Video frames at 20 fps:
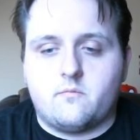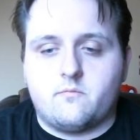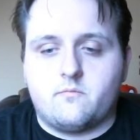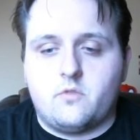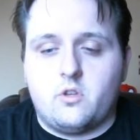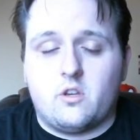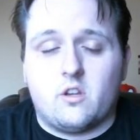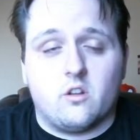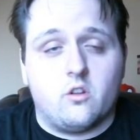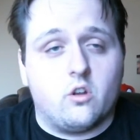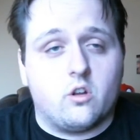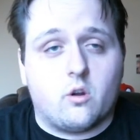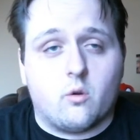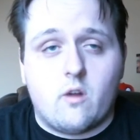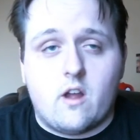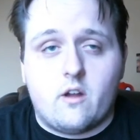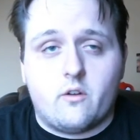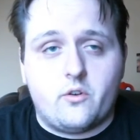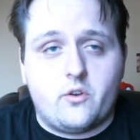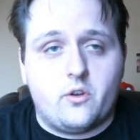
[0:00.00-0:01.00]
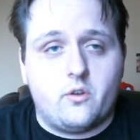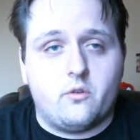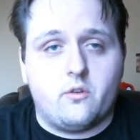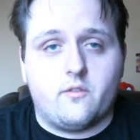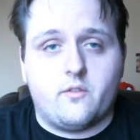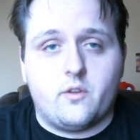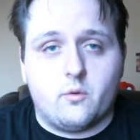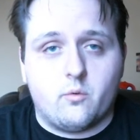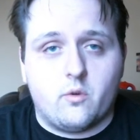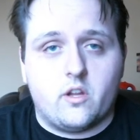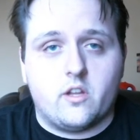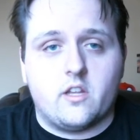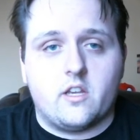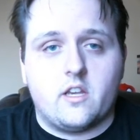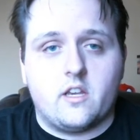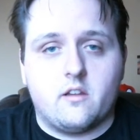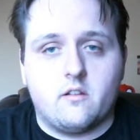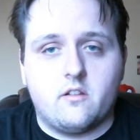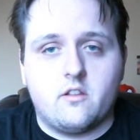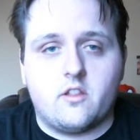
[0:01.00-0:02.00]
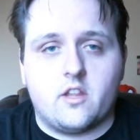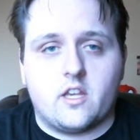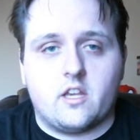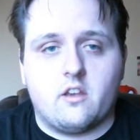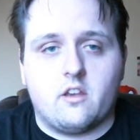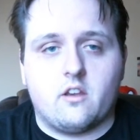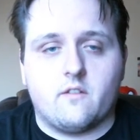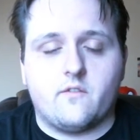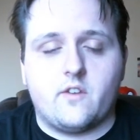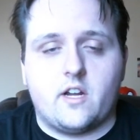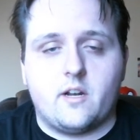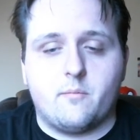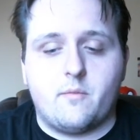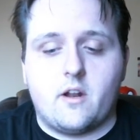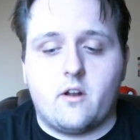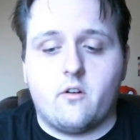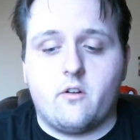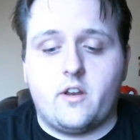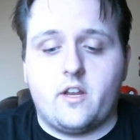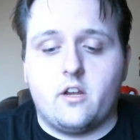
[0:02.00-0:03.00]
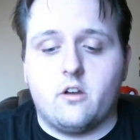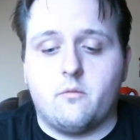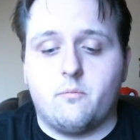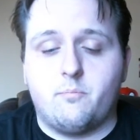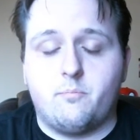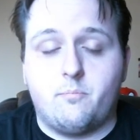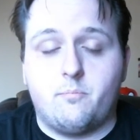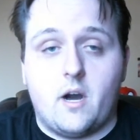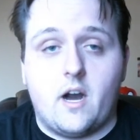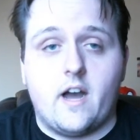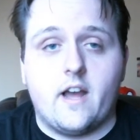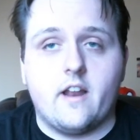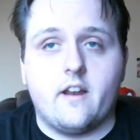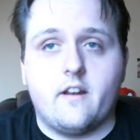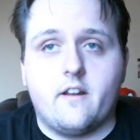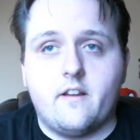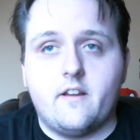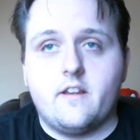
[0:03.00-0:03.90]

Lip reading: You can look around too if you really think you can find a better deal. But